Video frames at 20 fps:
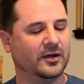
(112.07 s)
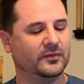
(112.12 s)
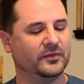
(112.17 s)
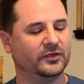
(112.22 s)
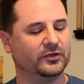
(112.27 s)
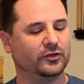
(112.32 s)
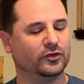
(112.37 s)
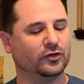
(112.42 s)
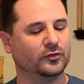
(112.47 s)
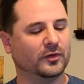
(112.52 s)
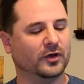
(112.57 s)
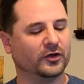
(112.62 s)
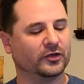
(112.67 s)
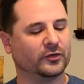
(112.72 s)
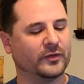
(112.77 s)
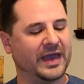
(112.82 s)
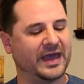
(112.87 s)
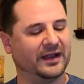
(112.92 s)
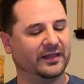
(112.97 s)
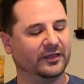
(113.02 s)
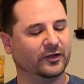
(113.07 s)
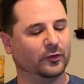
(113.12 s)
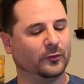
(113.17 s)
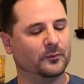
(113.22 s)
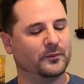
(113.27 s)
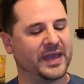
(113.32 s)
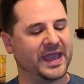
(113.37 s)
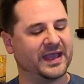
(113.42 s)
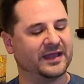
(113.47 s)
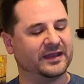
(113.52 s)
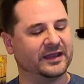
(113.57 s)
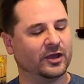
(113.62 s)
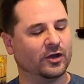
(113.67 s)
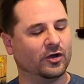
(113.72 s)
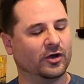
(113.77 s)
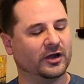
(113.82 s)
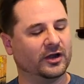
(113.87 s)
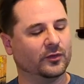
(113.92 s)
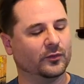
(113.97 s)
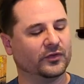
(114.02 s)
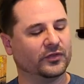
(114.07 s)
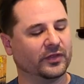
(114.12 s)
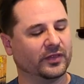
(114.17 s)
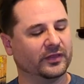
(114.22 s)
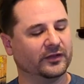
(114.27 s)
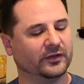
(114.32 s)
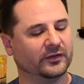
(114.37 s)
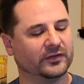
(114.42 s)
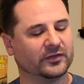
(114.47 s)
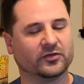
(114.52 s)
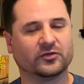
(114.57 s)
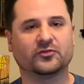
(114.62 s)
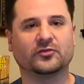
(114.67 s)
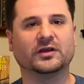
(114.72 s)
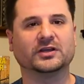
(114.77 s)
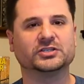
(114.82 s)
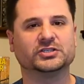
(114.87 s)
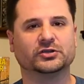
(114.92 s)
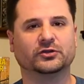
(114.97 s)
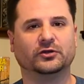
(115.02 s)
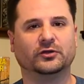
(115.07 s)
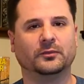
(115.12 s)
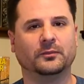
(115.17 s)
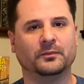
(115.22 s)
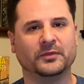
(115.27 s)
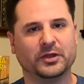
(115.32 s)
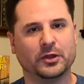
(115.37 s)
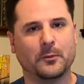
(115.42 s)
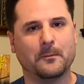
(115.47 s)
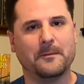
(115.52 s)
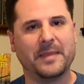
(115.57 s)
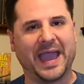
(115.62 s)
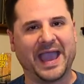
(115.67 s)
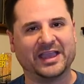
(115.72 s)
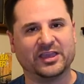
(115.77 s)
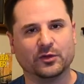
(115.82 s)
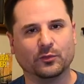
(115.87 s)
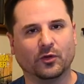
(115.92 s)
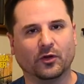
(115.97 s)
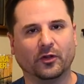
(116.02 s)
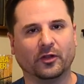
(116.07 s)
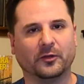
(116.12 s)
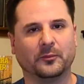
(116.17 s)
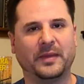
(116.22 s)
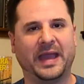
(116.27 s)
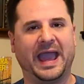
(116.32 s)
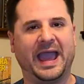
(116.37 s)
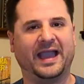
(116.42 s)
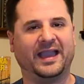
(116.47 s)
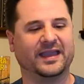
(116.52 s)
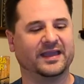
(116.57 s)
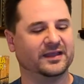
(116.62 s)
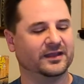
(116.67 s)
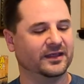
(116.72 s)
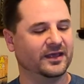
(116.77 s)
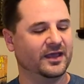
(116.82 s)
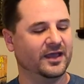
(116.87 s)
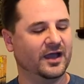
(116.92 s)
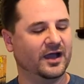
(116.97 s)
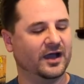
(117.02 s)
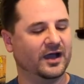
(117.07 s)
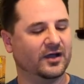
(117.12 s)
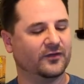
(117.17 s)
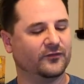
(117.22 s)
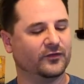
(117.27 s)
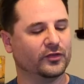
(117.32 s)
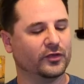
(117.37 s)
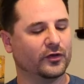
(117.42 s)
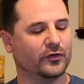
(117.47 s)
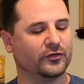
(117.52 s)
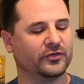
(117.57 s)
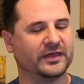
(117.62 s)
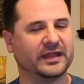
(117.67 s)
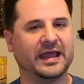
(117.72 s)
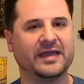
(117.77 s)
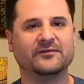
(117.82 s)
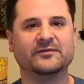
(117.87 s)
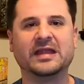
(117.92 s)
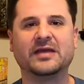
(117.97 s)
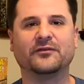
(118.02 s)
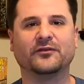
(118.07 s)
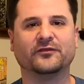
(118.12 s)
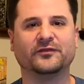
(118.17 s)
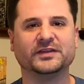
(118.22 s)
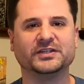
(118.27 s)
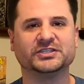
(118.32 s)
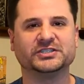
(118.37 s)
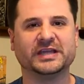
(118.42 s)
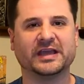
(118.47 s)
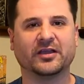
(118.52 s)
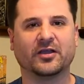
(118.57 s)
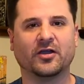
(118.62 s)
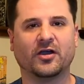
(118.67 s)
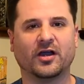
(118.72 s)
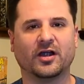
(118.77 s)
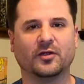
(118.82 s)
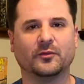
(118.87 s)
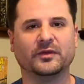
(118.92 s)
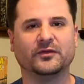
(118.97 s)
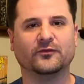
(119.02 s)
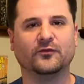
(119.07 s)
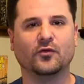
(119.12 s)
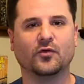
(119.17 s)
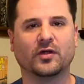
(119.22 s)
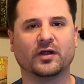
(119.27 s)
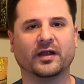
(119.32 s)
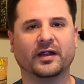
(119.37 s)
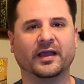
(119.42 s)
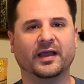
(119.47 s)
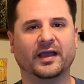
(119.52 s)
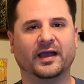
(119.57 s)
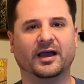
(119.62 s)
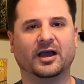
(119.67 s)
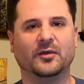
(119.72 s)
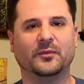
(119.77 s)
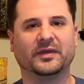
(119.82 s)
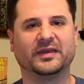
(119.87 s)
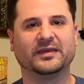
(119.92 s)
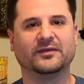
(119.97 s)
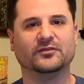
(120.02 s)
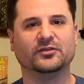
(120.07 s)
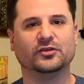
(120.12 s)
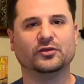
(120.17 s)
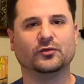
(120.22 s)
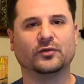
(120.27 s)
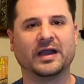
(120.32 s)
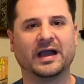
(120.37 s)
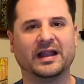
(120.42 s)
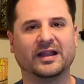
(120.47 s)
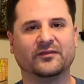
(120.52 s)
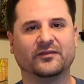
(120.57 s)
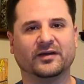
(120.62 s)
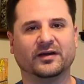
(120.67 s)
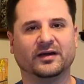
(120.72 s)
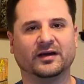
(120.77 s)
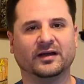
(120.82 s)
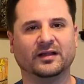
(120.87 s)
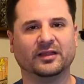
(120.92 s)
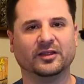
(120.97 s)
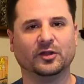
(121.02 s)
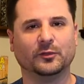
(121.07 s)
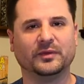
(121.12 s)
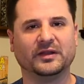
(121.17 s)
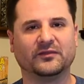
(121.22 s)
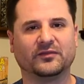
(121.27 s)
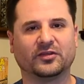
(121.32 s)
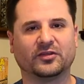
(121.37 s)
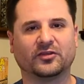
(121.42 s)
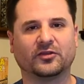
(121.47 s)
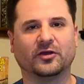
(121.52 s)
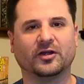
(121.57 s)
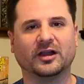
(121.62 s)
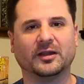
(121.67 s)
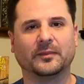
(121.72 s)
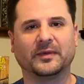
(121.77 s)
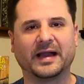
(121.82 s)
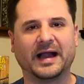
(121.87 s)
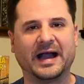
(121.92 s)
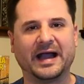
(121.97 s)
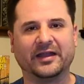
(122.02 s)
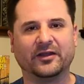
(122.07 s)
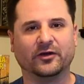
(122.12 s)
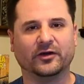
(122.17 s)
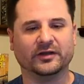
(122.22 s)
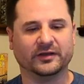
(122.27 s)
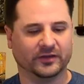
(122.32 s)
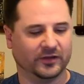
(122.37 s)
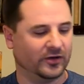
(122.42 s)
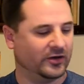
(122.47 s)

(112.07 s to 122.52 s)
This tube also had a little banding on it with a little instructional, manual or packet for those that have never fished Tenkara before. It gives you kind of a little bit of a startup guide on